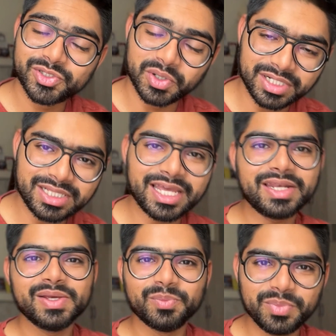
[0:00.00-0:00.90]
so until
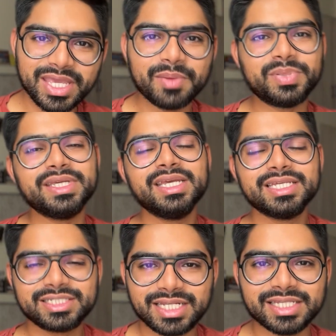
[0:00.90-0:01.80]
then be happy
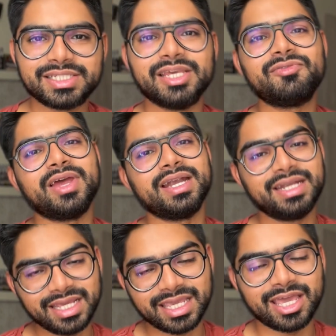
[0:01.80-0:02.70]
stay safe and
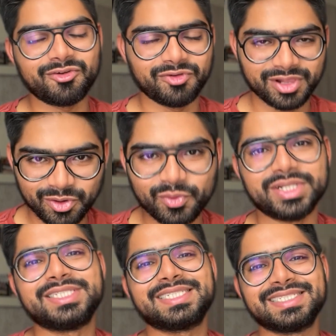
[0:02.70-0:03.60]
take care of your loved
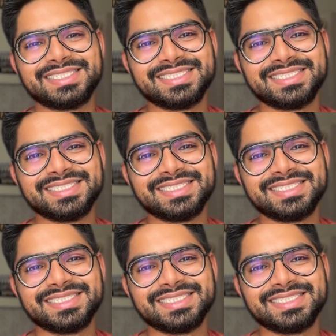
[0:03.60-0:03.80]
ones